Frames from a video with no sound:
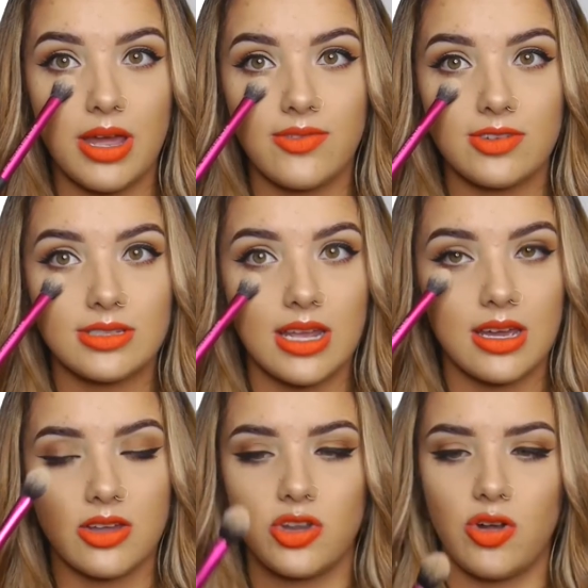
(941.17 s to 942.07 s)
made for
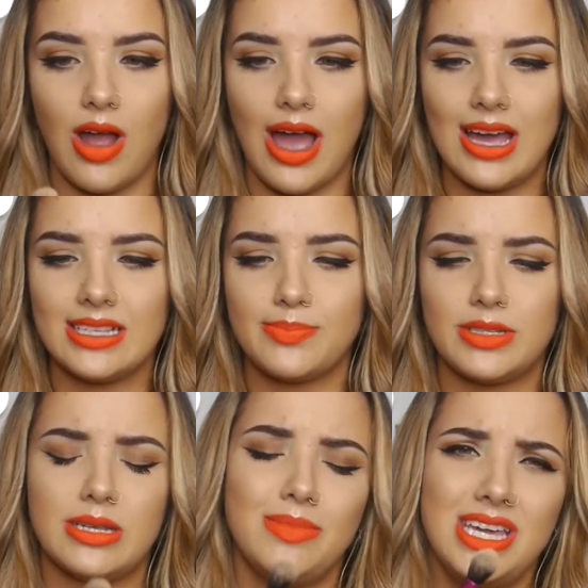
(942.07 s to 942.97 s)
setting under your eyes,
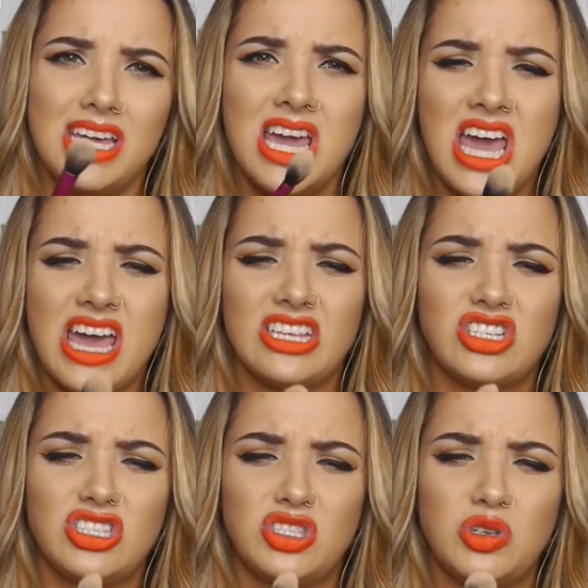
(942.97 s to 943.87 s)
but to me,
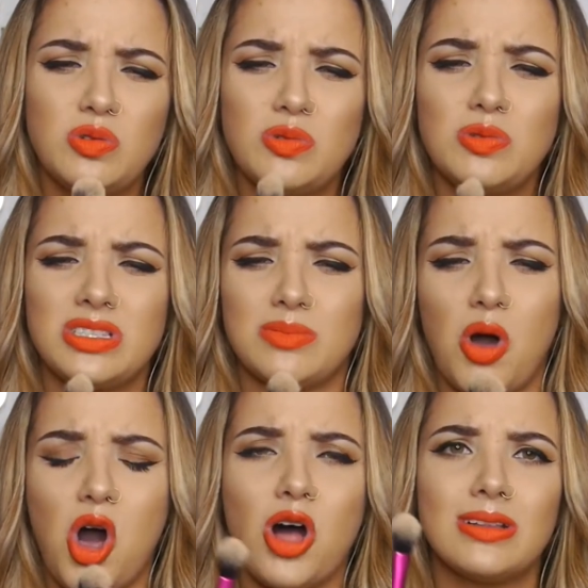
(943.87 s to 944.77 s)
it's just too
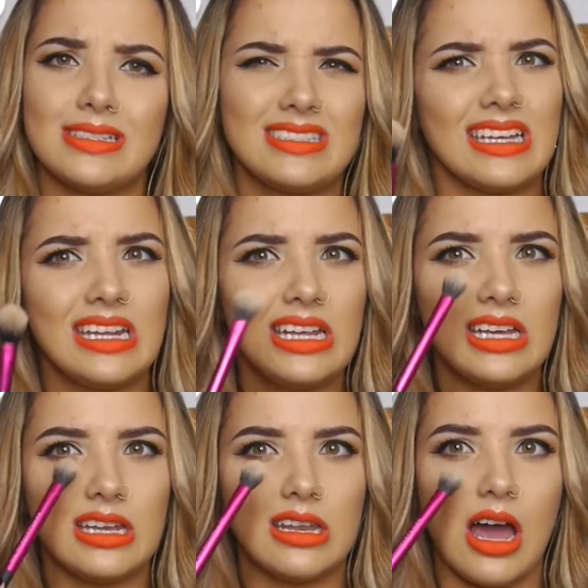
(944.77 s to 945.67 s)
small and
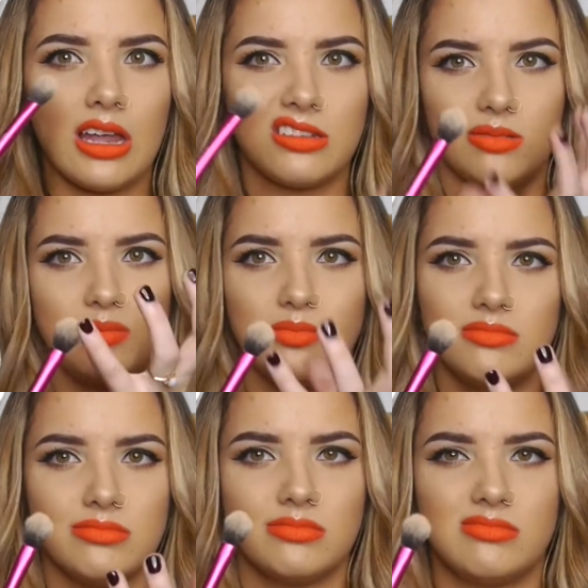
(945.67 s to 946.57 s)
skinny and not,
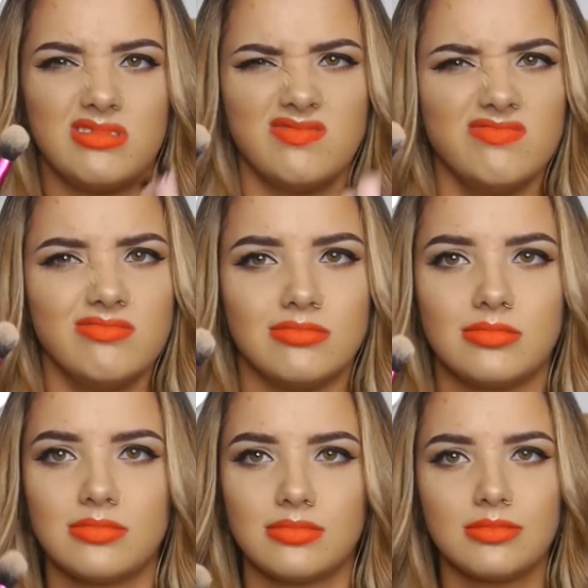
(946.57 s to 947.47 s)
mm,
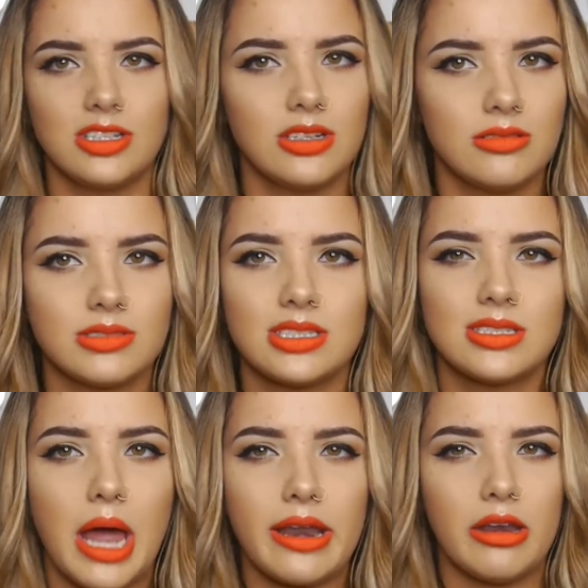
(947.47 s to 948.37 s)
you know, it's
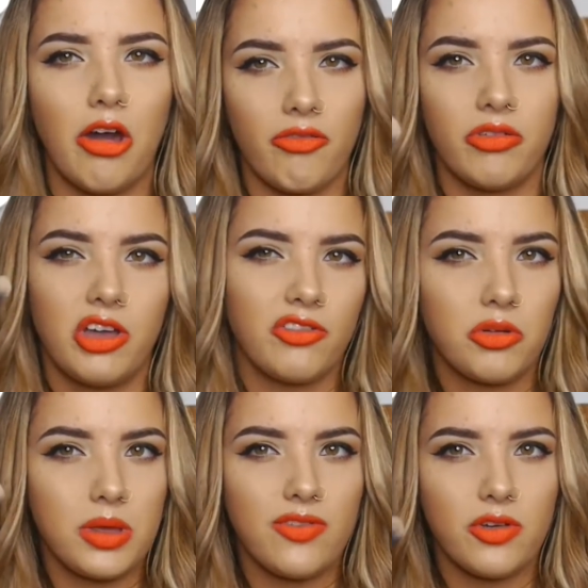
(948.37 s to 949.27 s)
just not enough
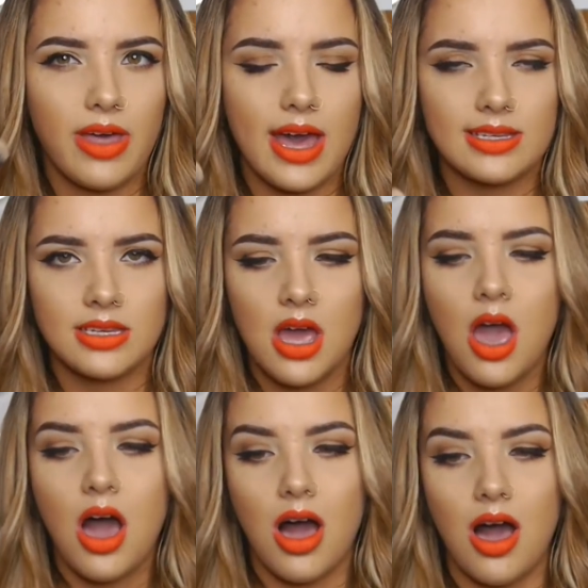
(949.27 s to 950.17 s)
for me for that.
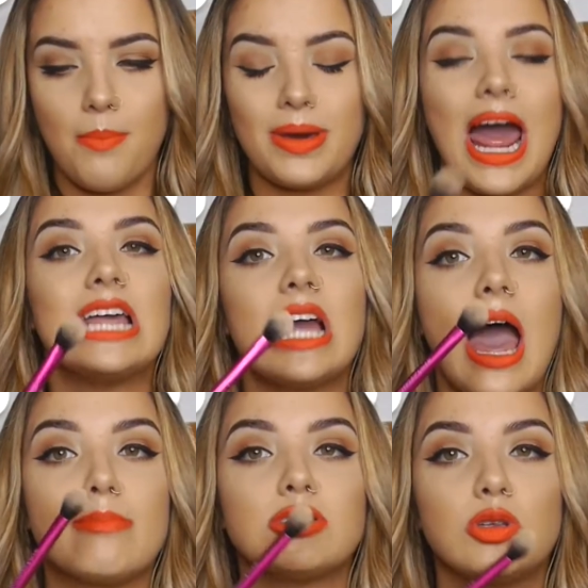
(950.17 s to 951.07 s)
Um, but I
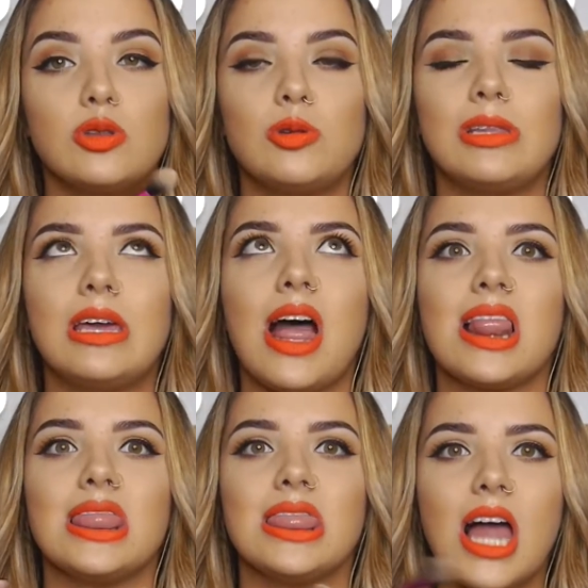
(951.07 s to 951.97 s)
absolutely
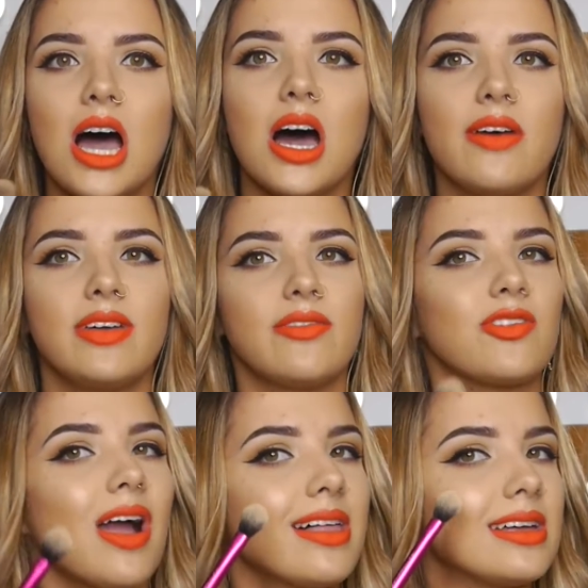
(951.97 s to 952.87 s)
love it
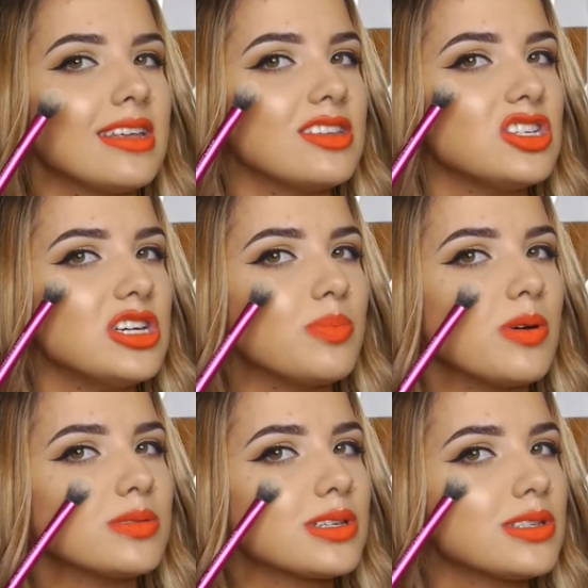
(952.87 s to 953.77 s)
for highlighting the
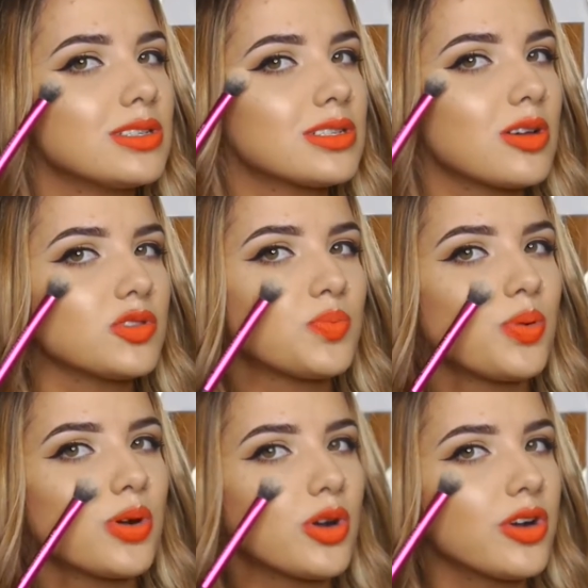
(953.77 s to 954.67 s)
cheekbones because it just goes
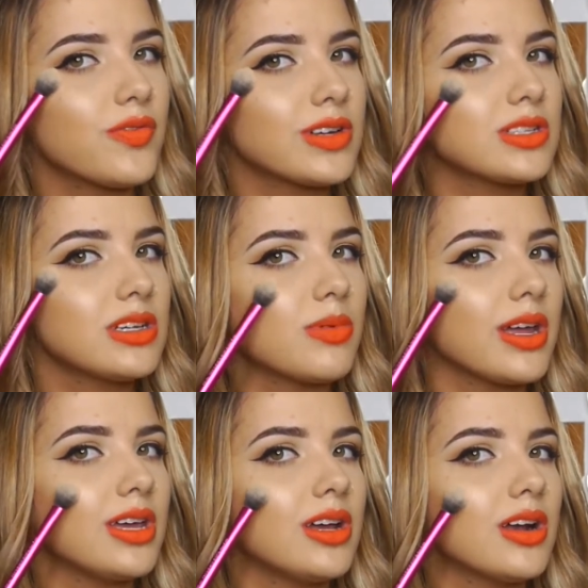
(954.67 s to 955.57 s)
perfectly
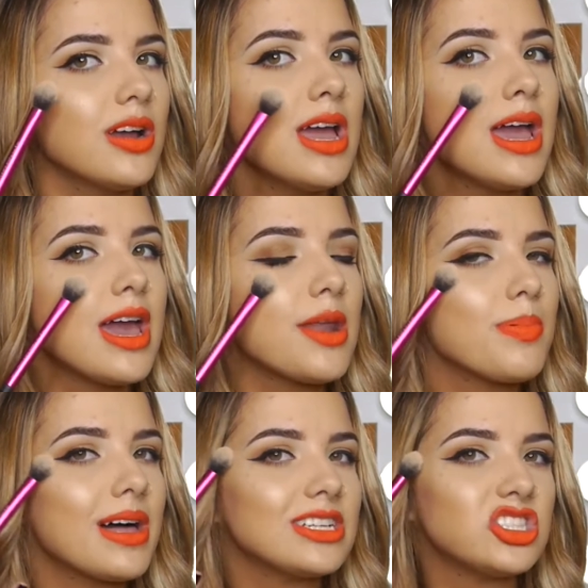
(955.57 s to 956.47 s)
right here. It
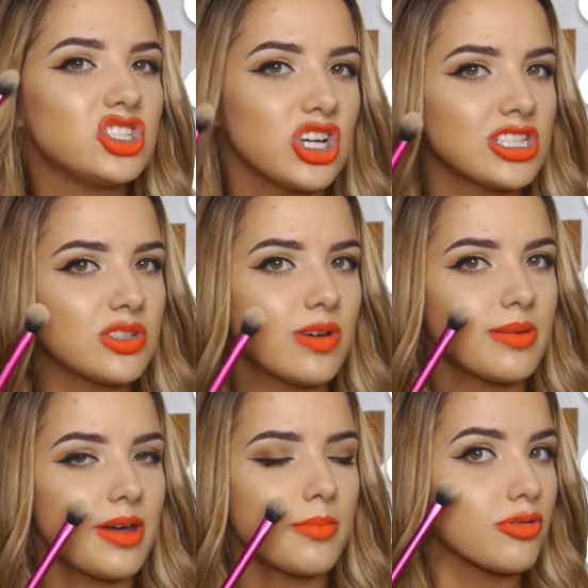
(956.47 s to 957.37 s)
applies just the
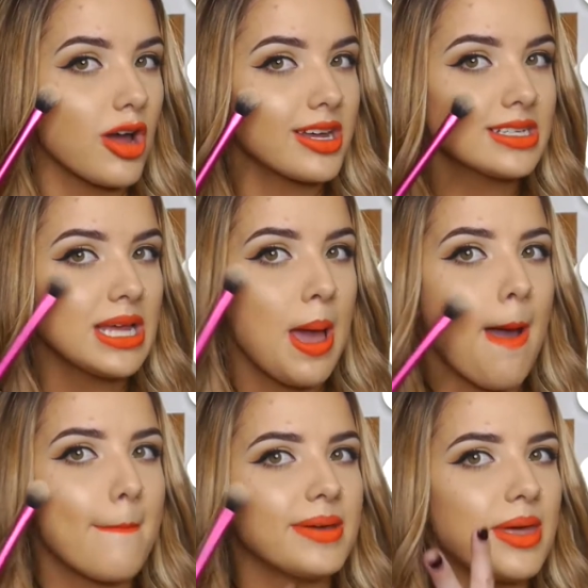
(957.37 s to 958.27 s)
right amount of product,
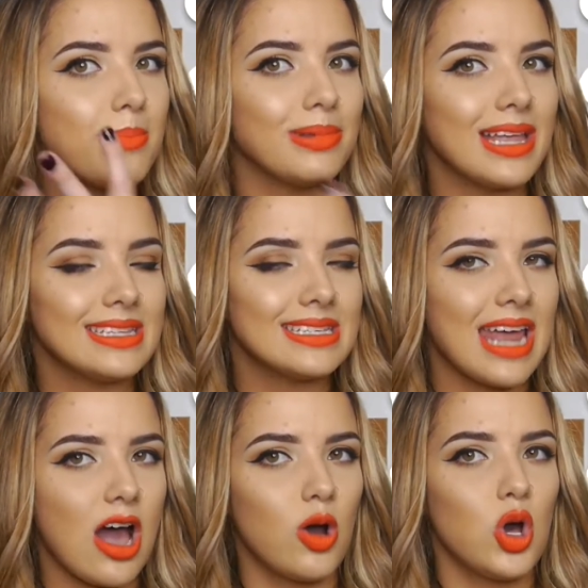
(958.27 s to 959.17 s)
but then blends it
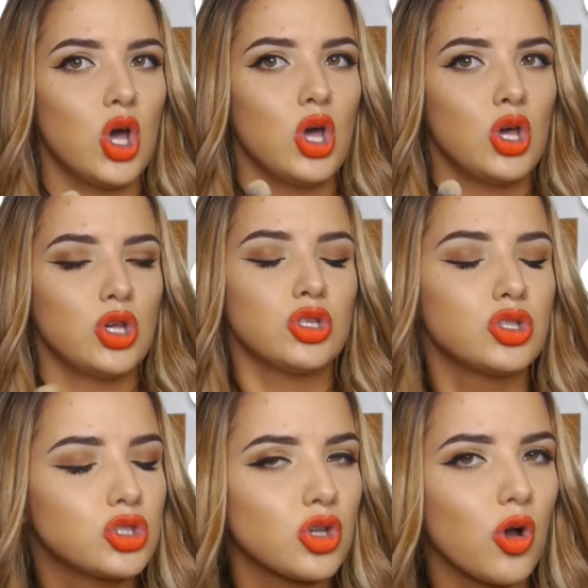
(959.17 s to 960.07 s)
out
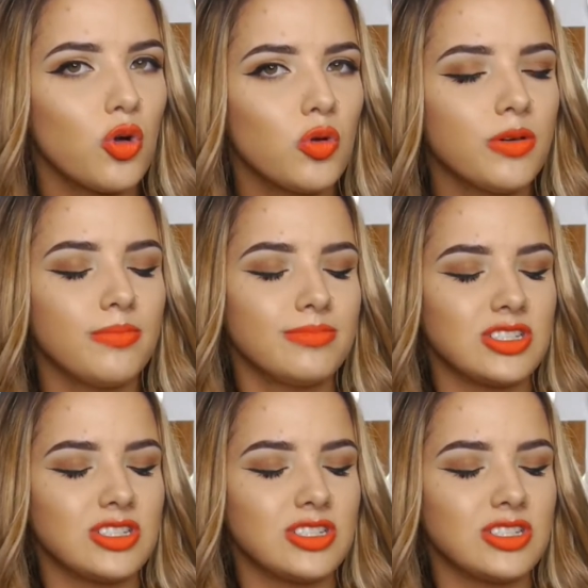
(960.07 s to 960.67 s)
so